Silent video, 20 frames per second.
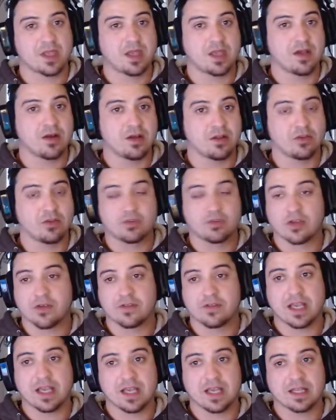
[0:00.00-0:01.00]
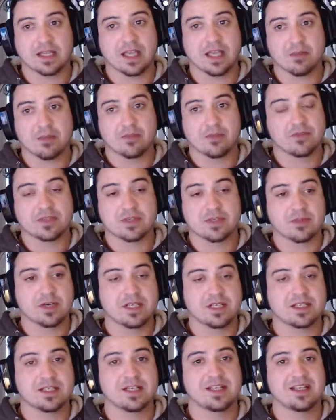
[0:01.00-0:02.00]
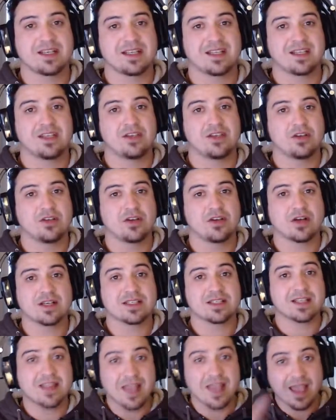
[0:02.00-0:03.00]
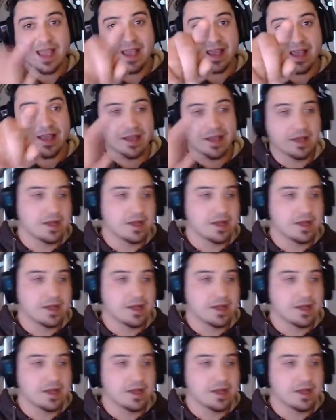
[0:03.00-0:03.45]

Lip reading: I looked over there at the camera for some reason. You guys are there.